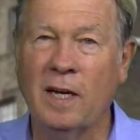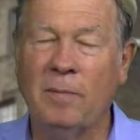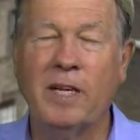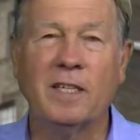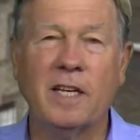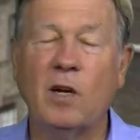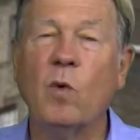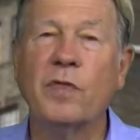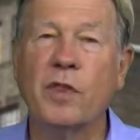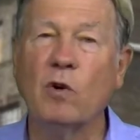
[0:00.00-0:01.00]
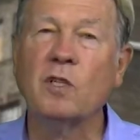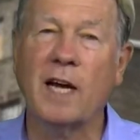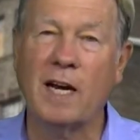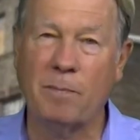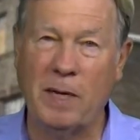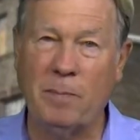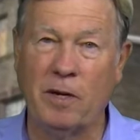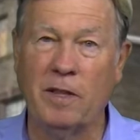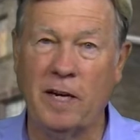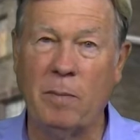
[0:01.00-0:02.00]
because they didn't want those kind of people
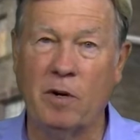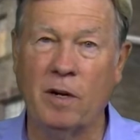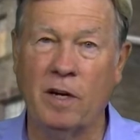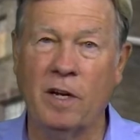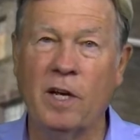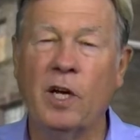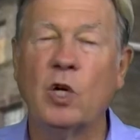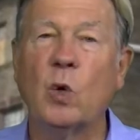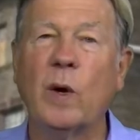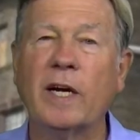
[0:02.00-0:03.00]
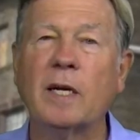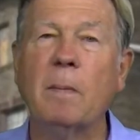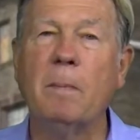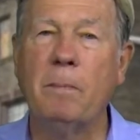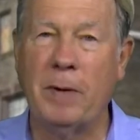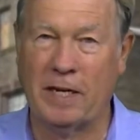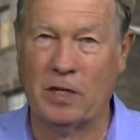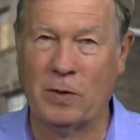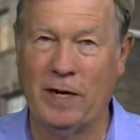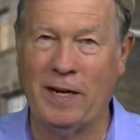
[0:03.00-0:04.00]
in the neighborhood. Direct
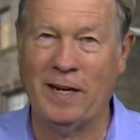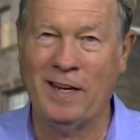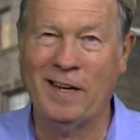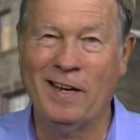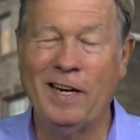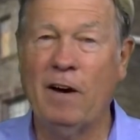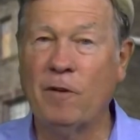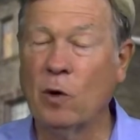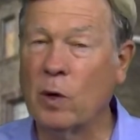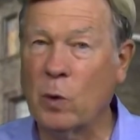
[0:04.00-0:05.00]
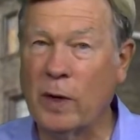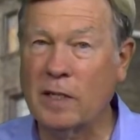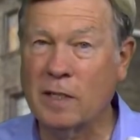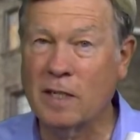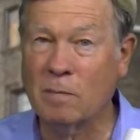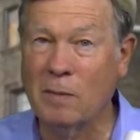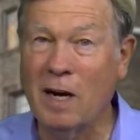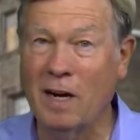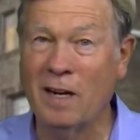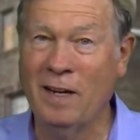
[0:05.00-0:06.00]
bigotry. Now, if you'll request this
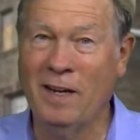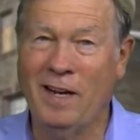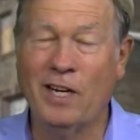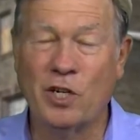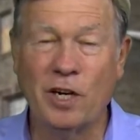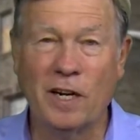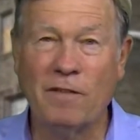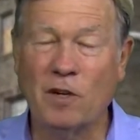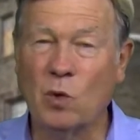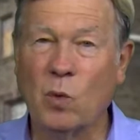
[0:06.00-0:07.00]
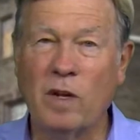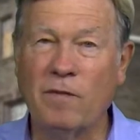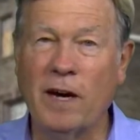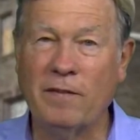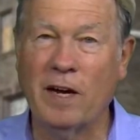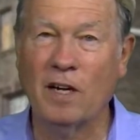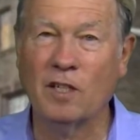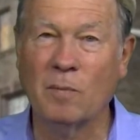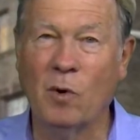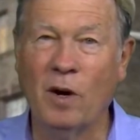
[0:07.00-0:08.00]
mug and share a gift of $25
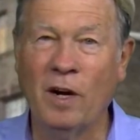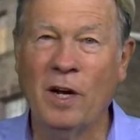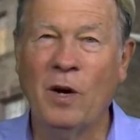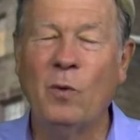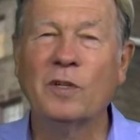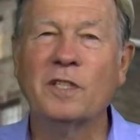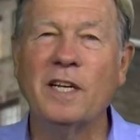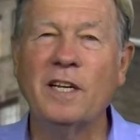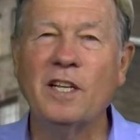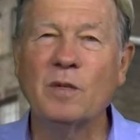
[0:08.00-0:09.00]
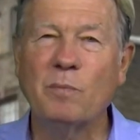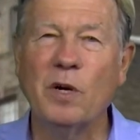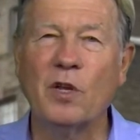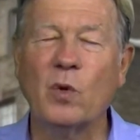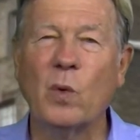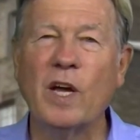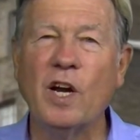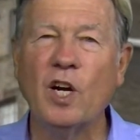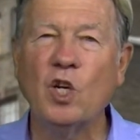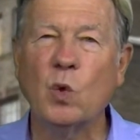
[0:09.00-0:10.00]
or more, we'll send you this book,
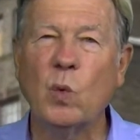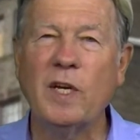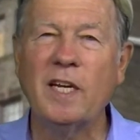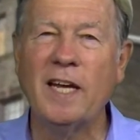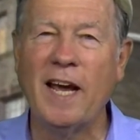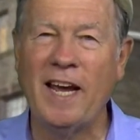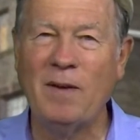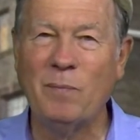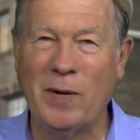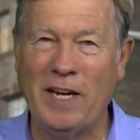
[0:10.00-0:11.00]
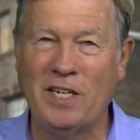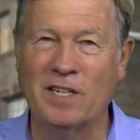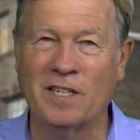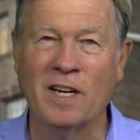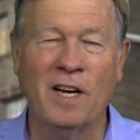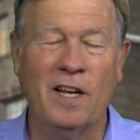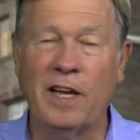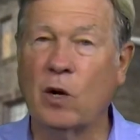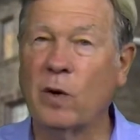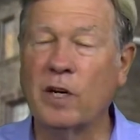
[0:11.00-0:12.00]
328 pages
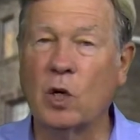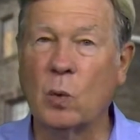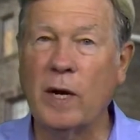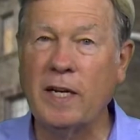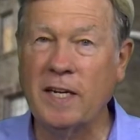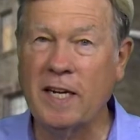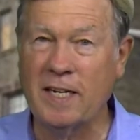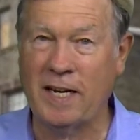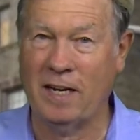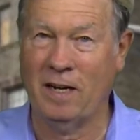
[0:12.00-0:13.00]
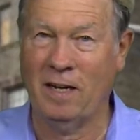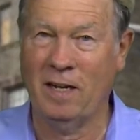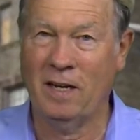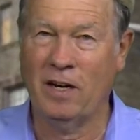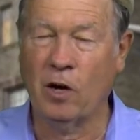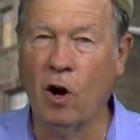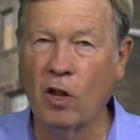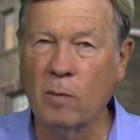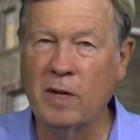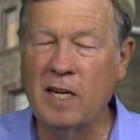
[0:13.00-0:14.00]
that go into great detail on all
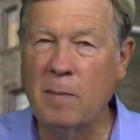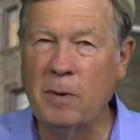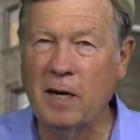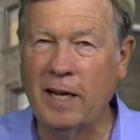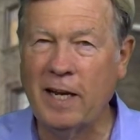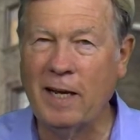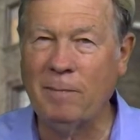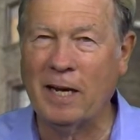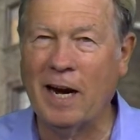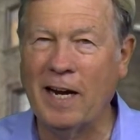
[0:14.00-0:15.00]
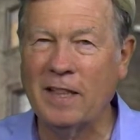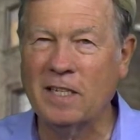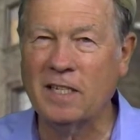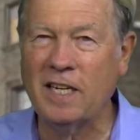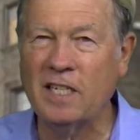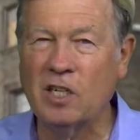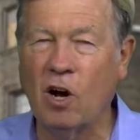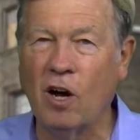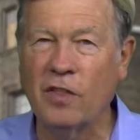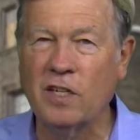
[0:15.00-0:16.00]
the manipulating behind the scenes and
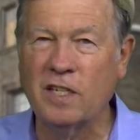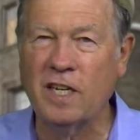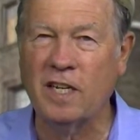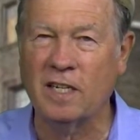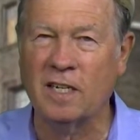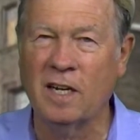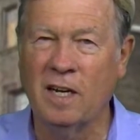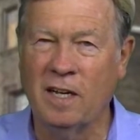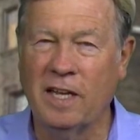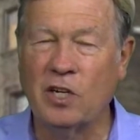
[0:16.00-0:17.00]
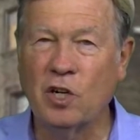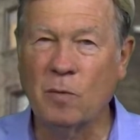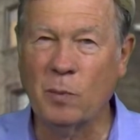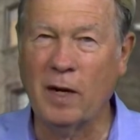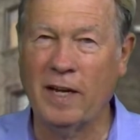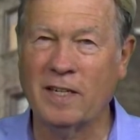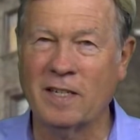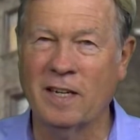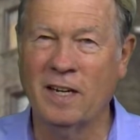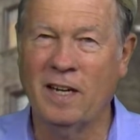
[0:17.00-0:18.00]
on the scenes that took place
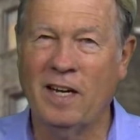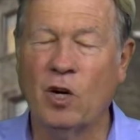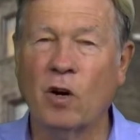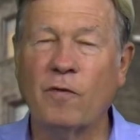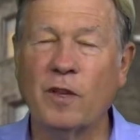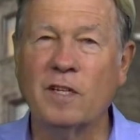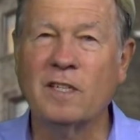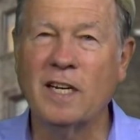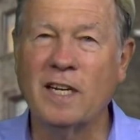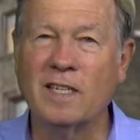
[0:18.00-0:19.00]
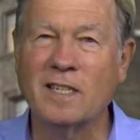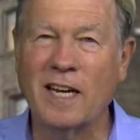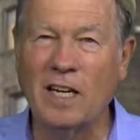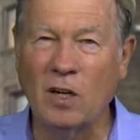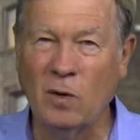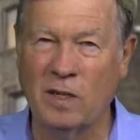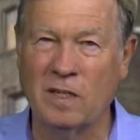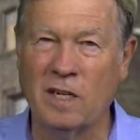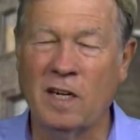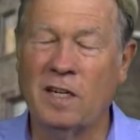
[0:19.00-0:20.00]
in order for the city of St.
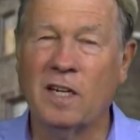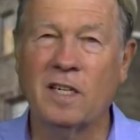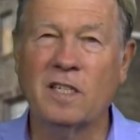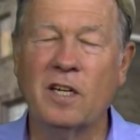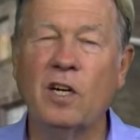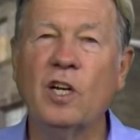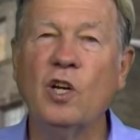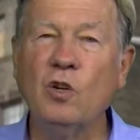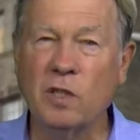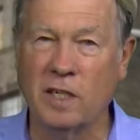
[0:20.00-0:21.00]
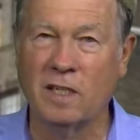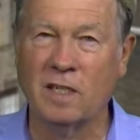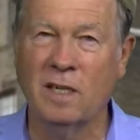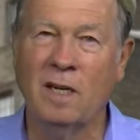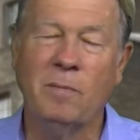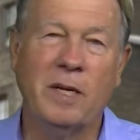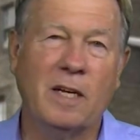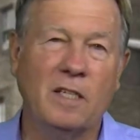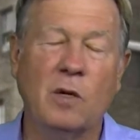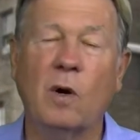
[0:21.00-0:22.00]
Louis to consider it a nuisance
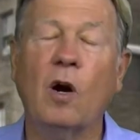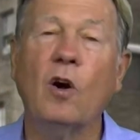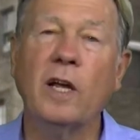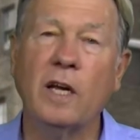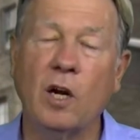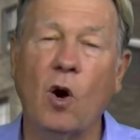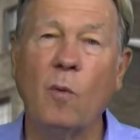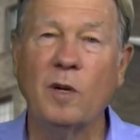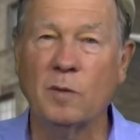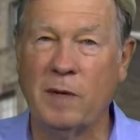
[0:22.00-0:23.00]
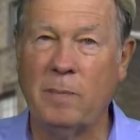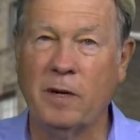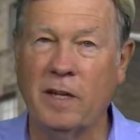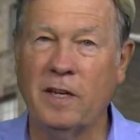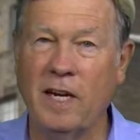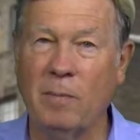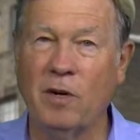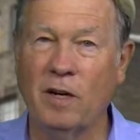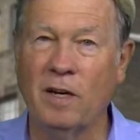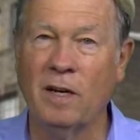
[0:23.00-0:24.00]
because there were hurting and homeless people in the
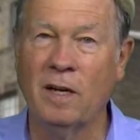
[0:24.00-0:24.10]
neighborhood.